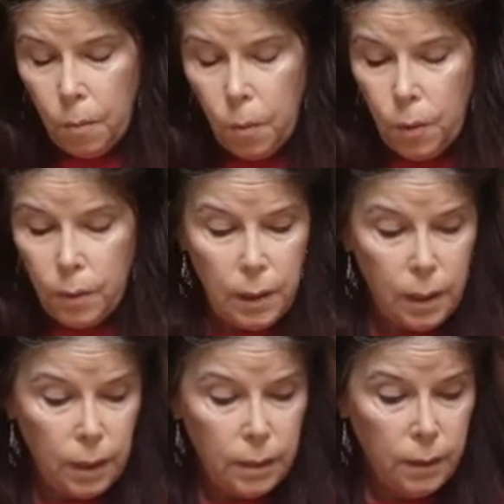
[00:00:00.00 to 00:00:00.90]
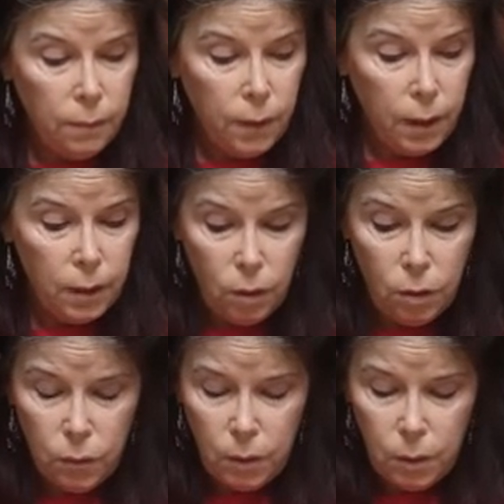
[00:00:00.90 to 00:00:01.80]
But one thing I did find
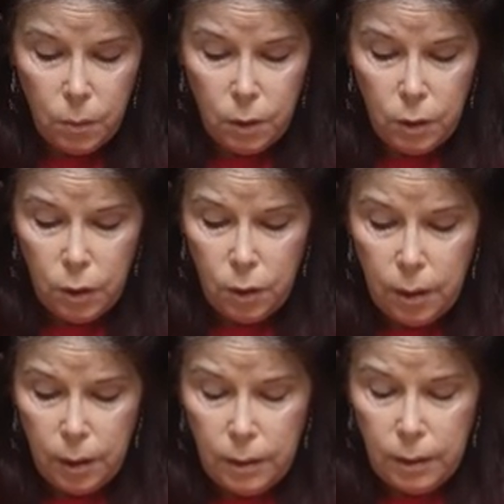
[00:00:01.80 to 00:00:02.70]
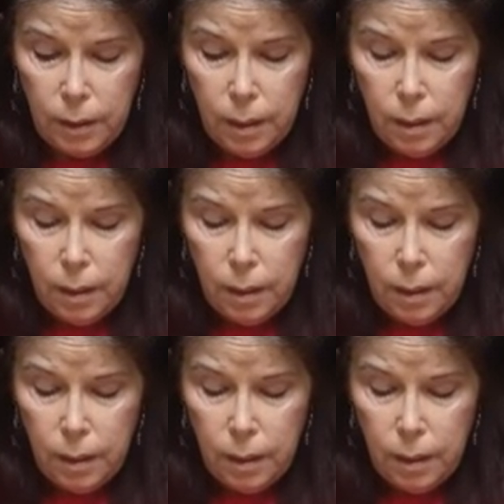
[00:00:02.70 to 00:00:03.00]
useful, and I want to show you guys,